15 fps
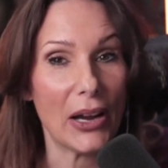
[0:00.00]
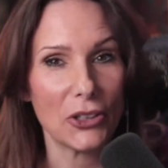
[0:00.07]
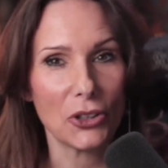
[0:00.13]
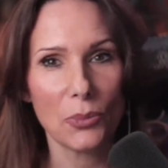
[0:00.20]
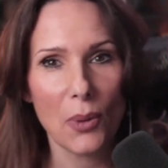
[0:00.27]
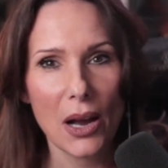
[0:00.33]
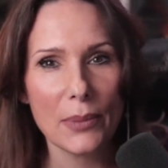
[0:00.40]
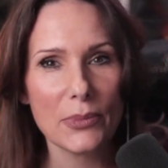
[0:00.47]
your
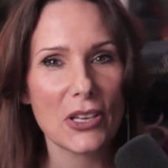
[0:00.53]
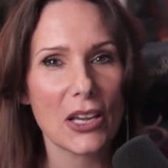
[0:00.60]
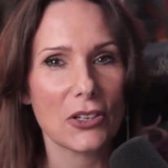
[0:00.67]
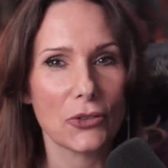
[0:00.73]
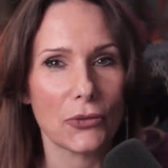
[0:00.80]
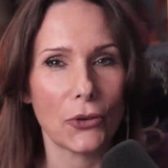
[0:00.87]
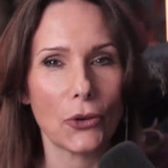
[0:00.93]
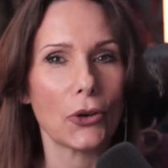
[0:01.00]
mom's house
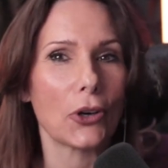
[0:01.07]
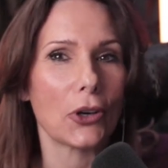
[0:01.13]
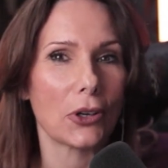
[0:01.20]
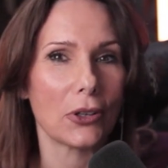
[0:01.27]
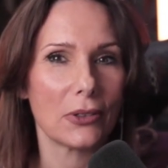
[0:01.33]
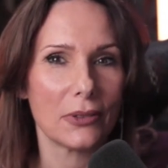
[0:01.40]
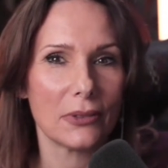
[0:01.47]
for her?